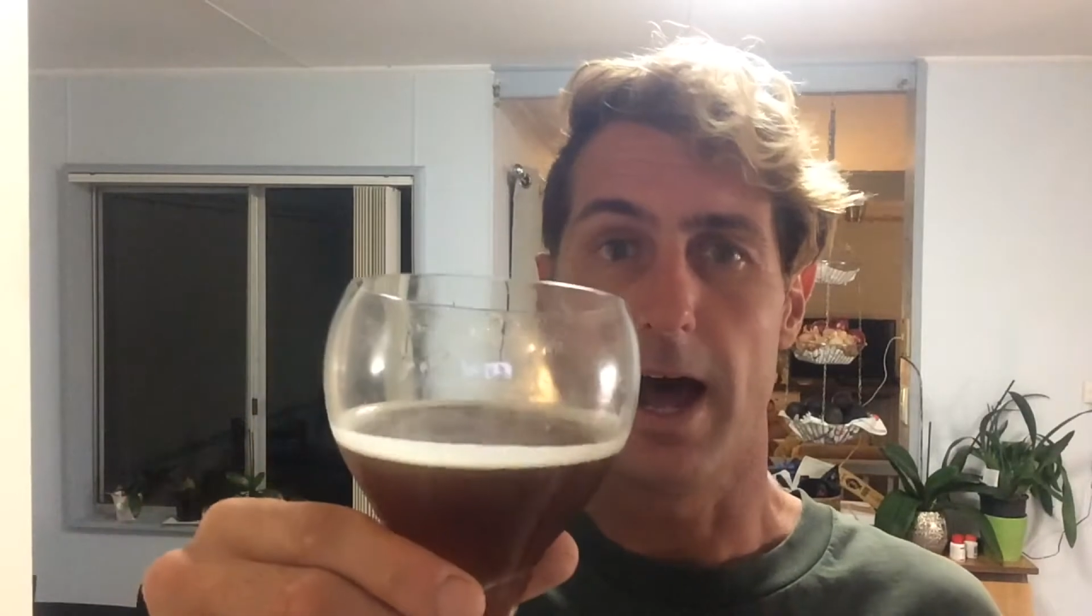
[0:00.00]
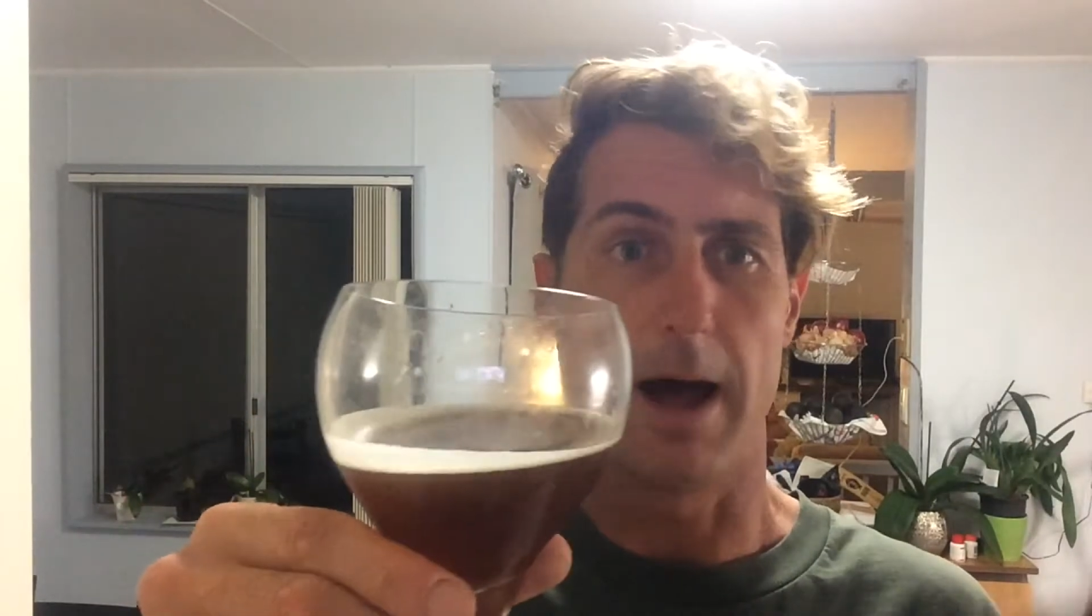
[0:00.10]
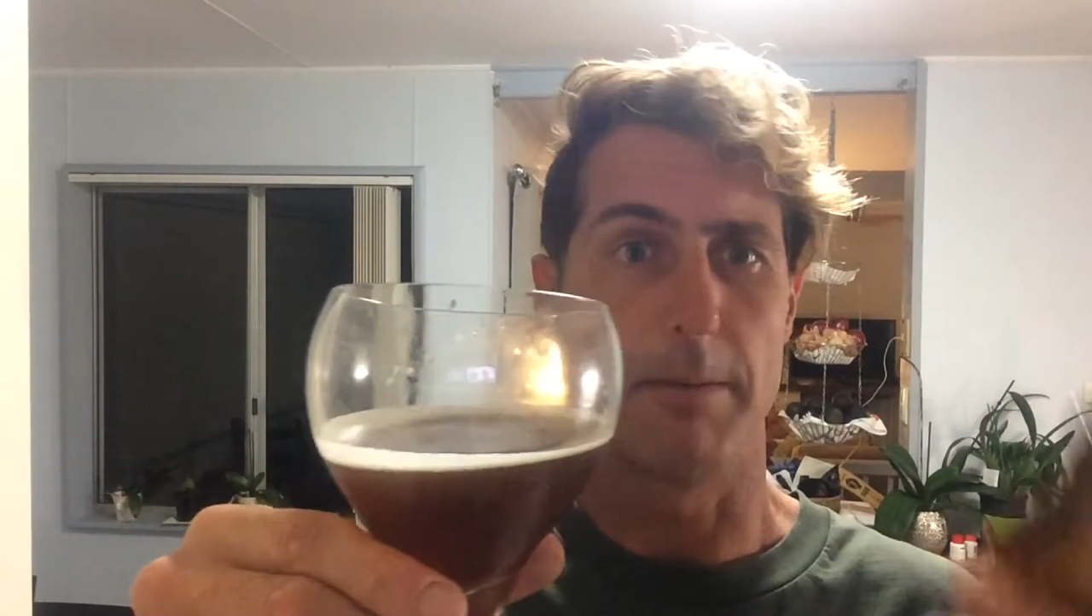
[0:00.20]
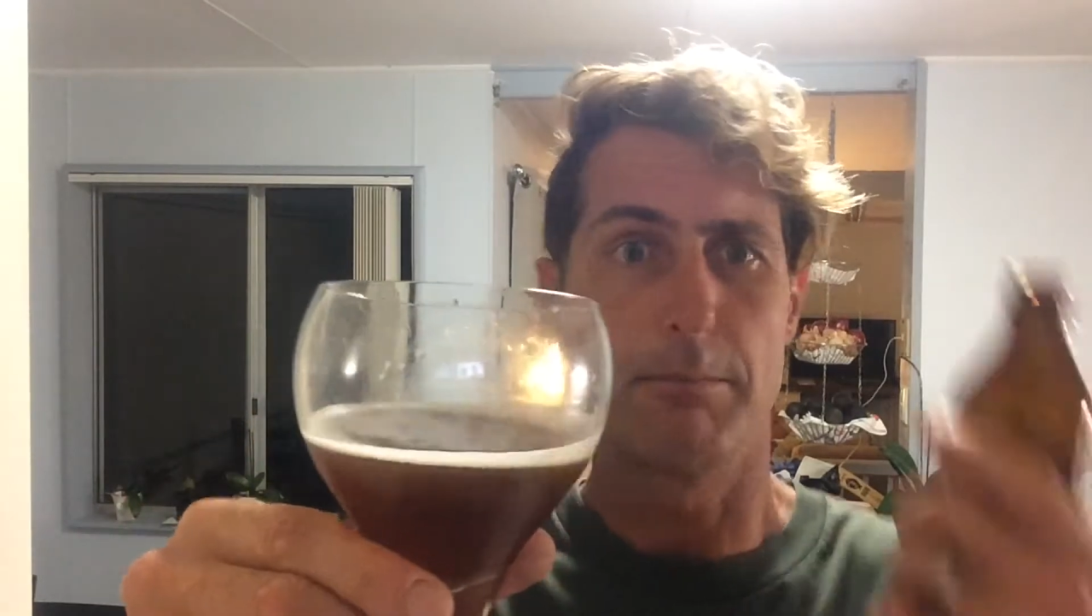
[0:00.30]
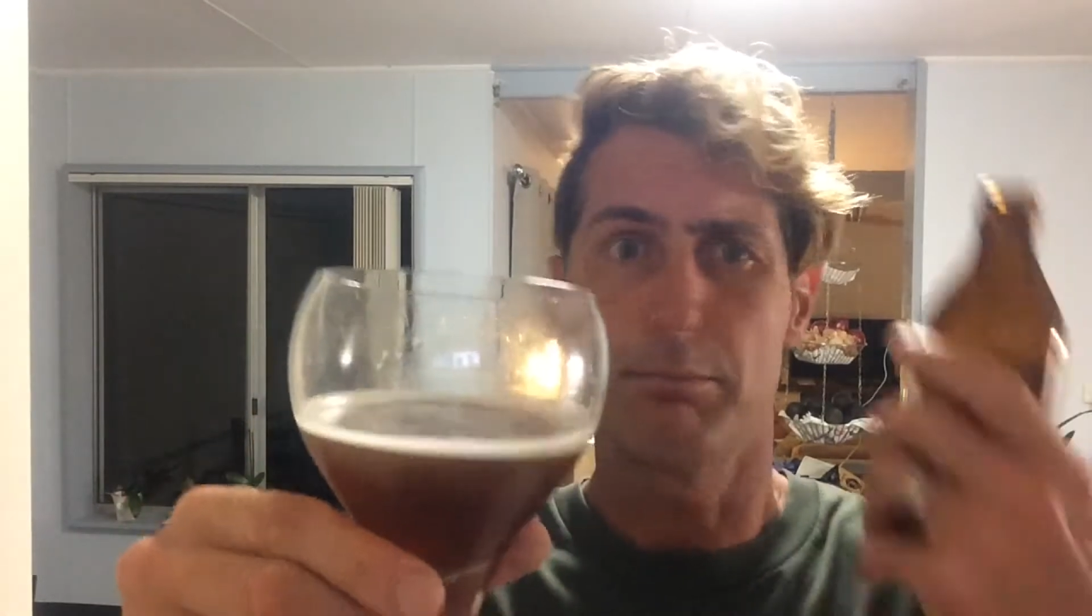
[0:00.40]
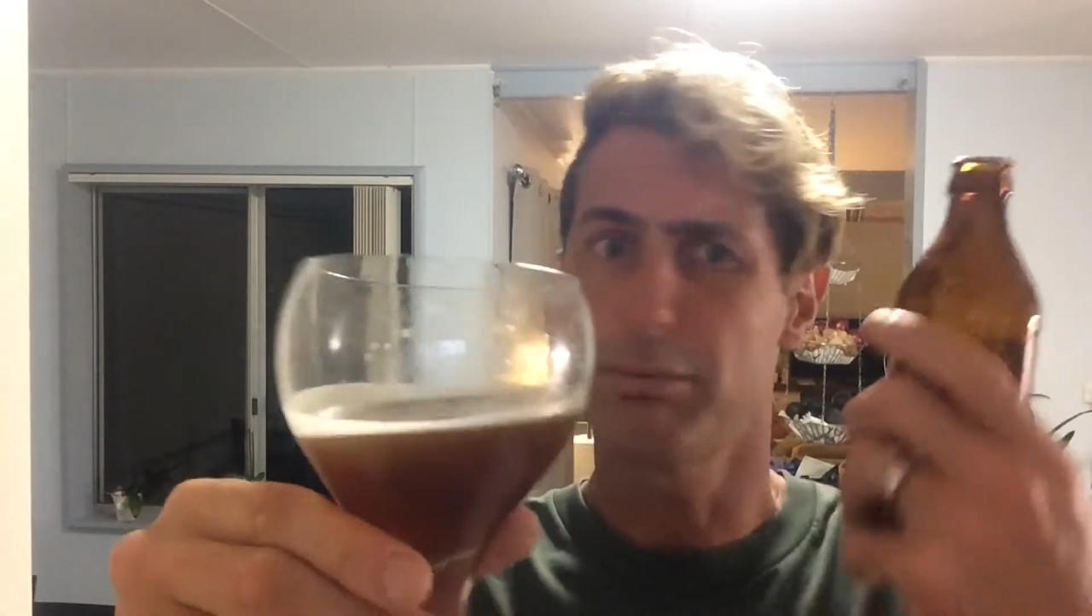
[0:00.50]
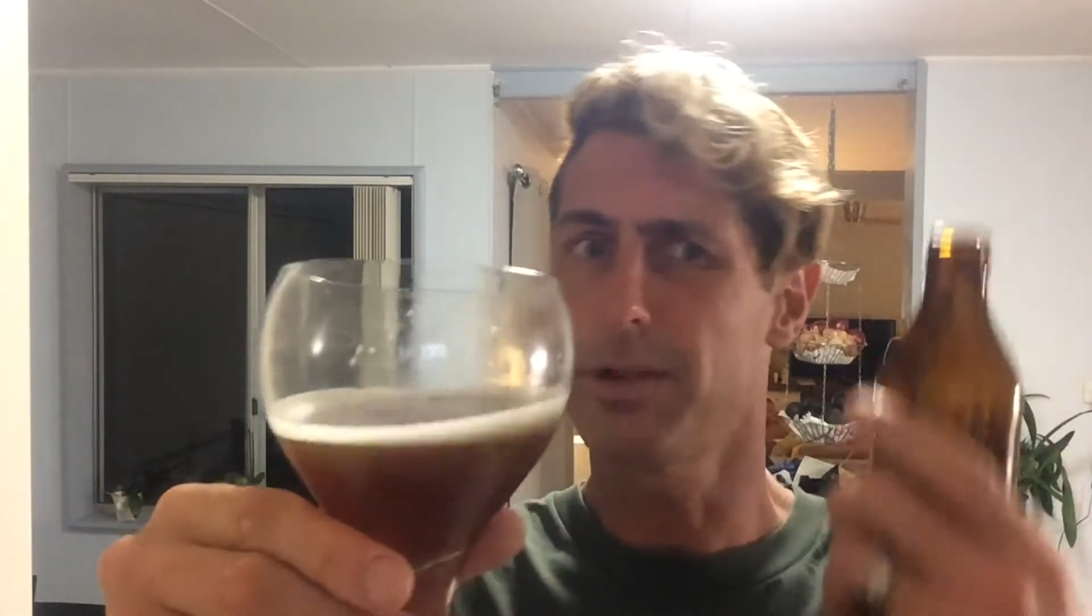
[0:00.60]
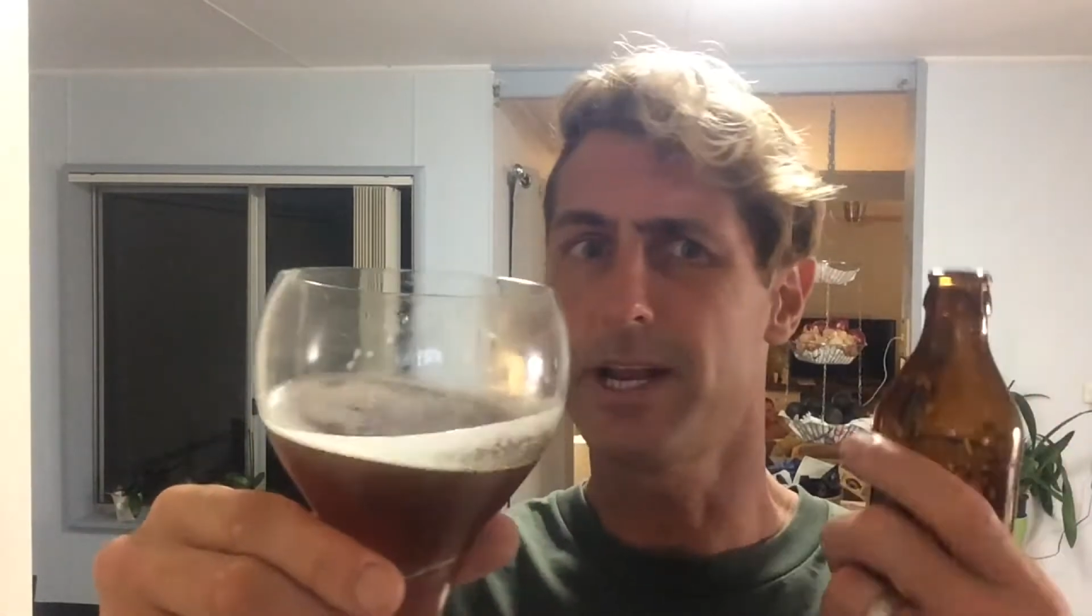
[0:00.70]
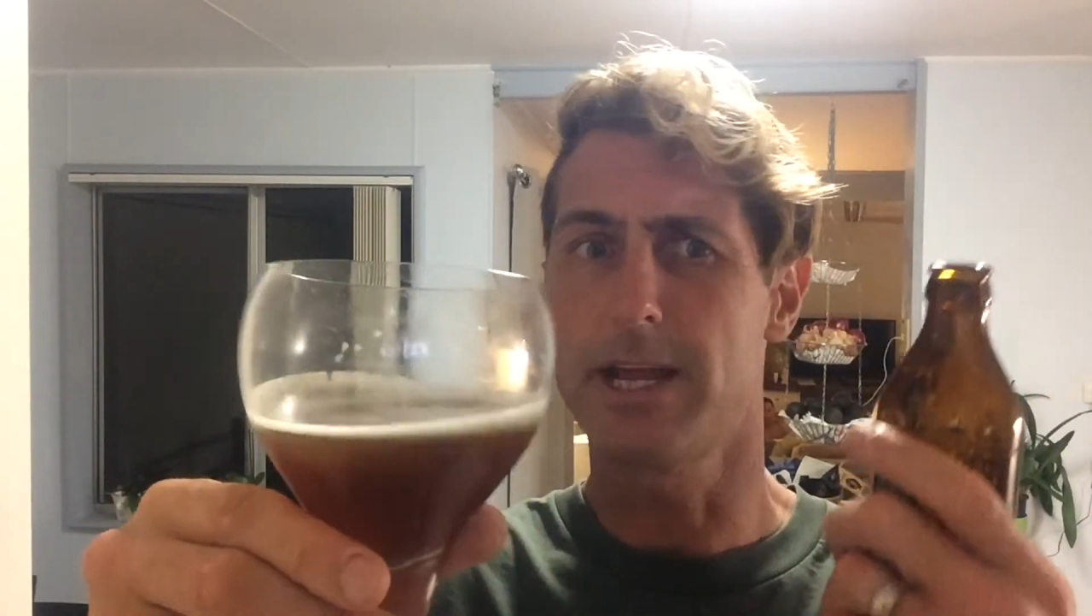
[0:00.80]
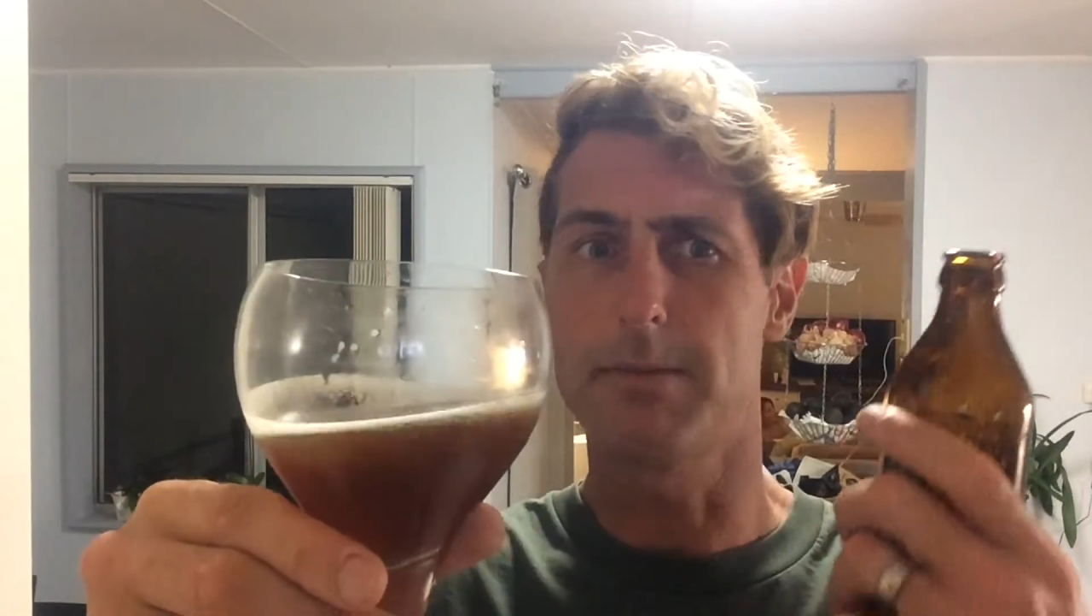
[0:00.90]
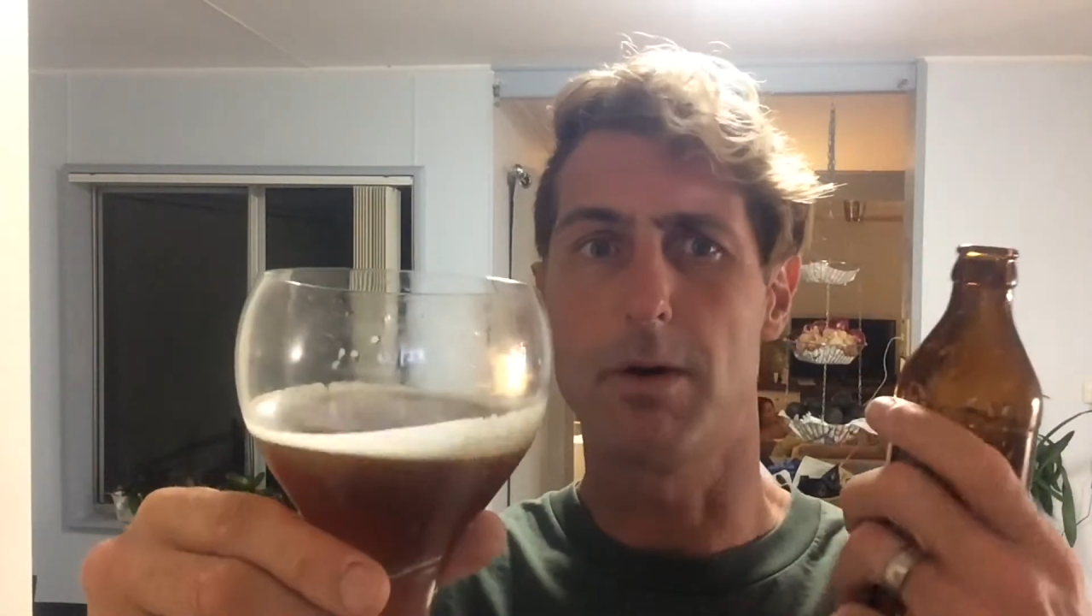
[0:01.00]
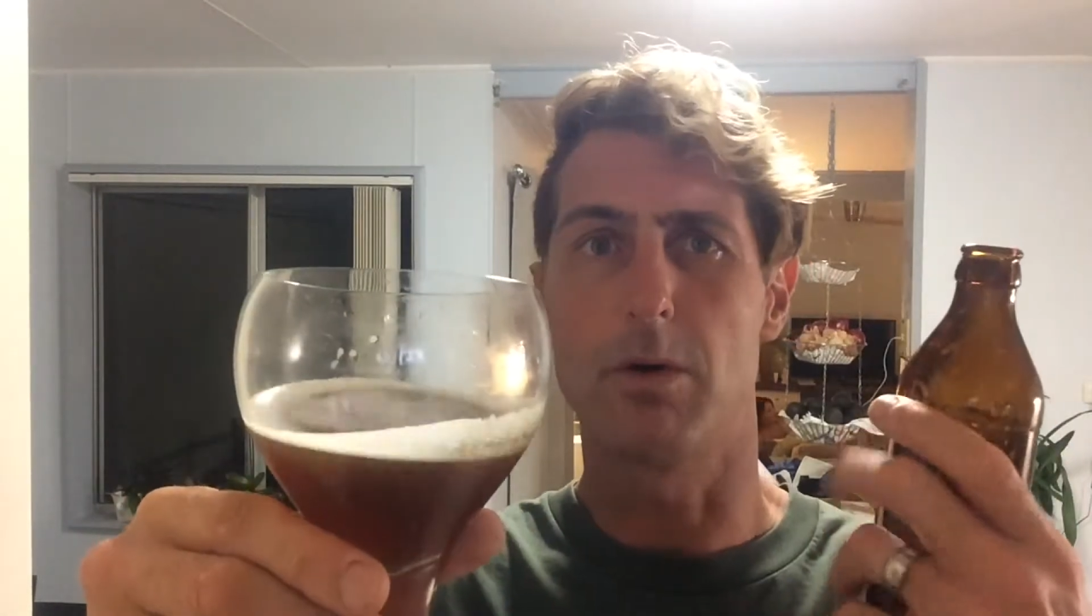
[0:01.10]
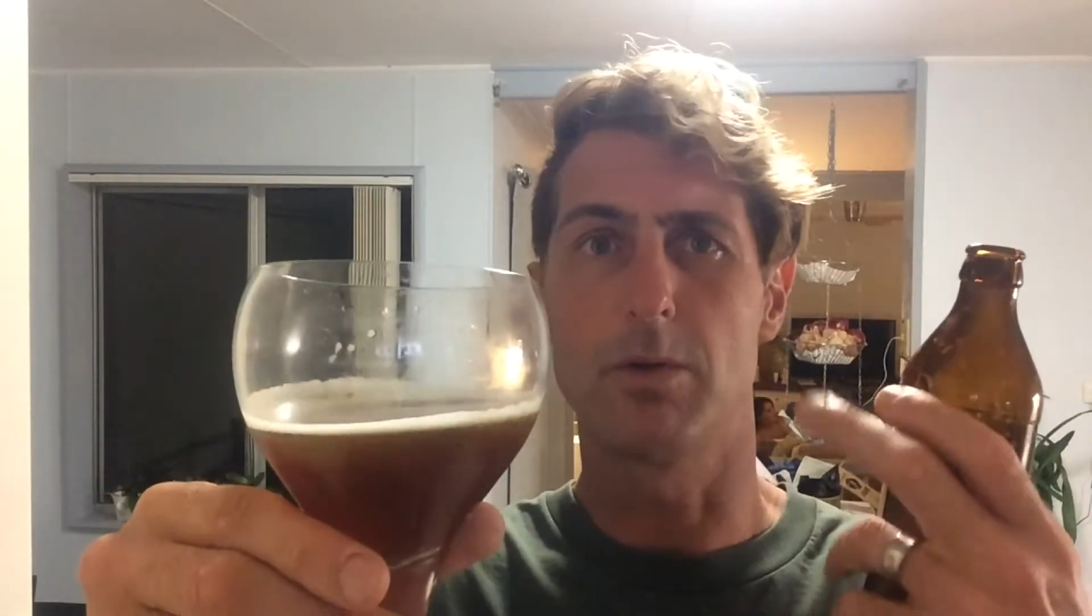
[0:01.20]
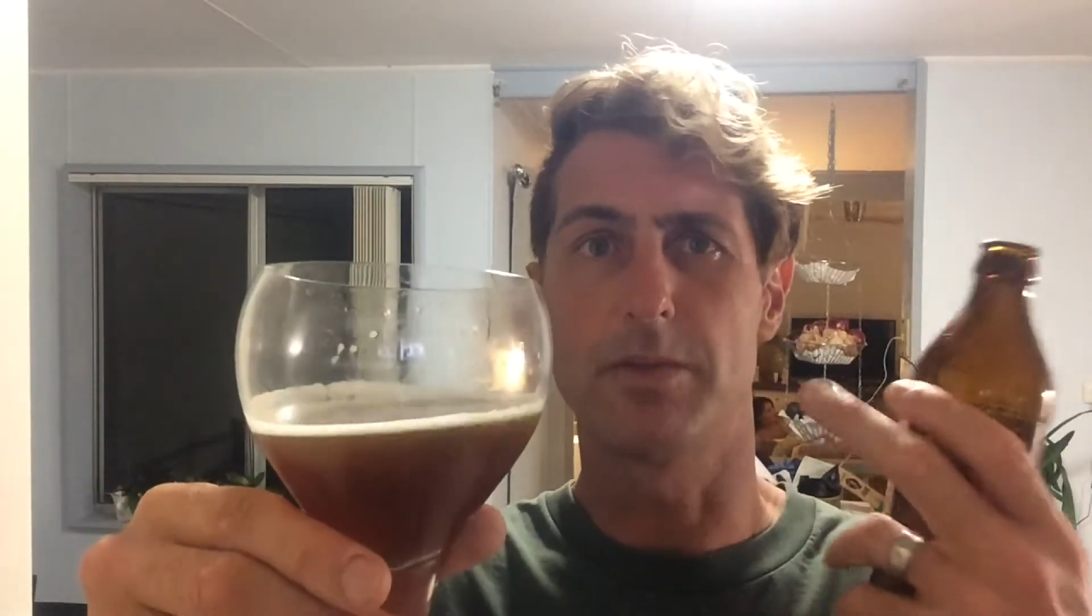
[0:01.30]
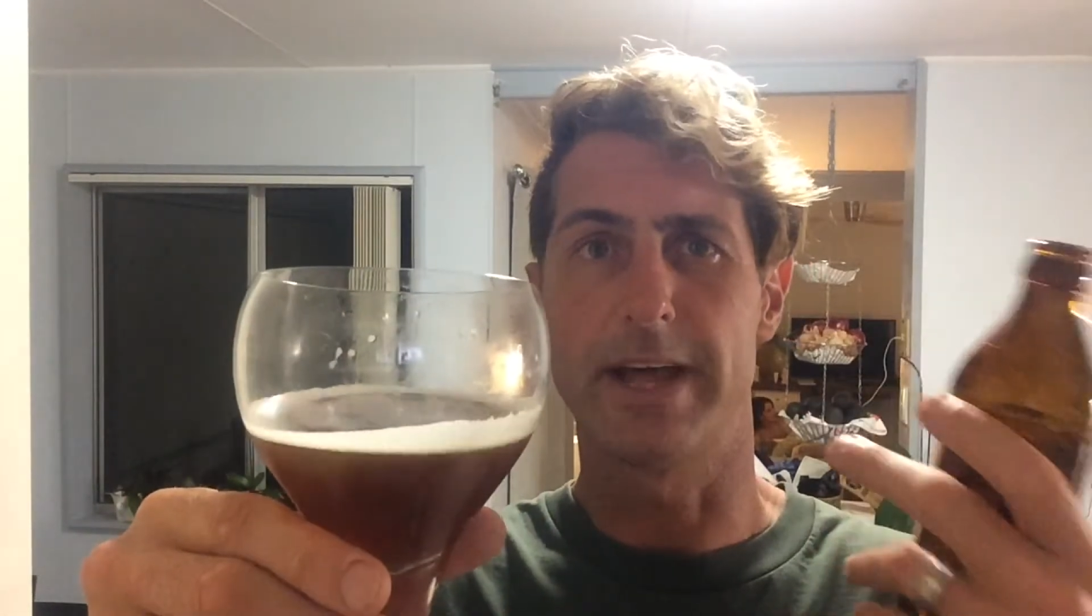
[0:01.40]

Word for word: Um, plenty of malt,